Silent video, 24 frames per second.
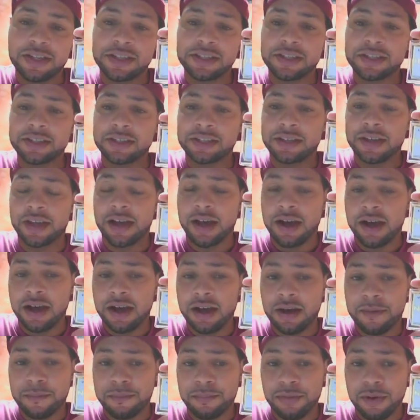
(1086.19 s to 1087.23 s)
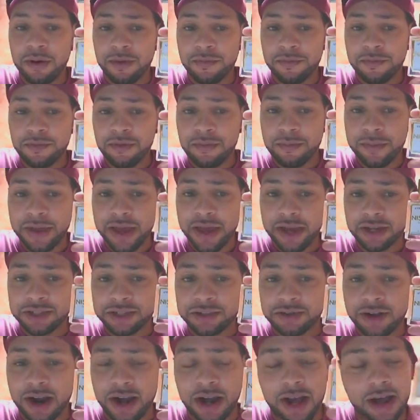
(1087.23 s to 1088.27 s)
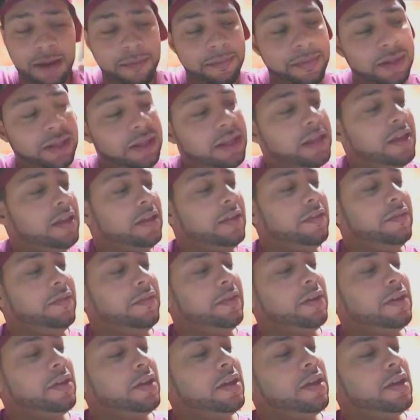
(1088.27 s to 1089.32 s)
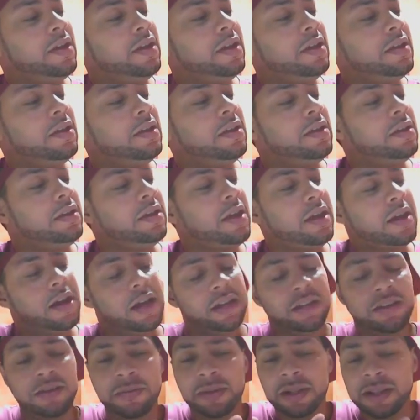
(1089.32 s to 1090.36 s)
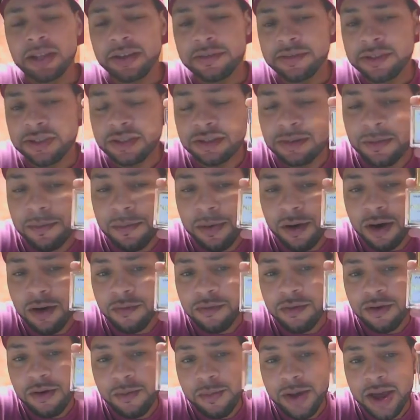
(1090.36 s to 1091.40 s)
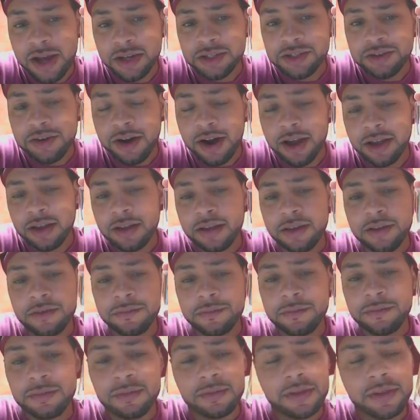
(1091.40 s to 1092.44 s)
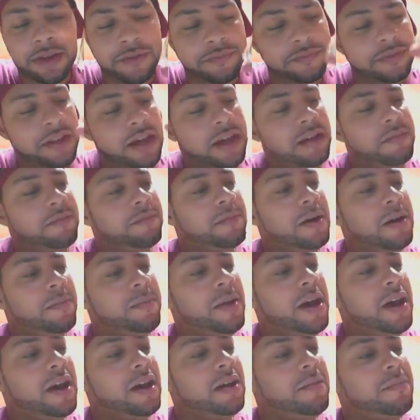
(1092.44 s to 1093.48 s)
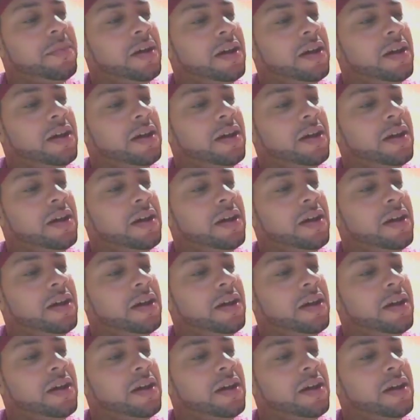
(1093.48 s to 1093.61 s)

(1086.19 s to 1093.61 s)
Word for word: This is a, a extract, I believe yeah, I do believe this is a parfum extract. If, if not, my bad.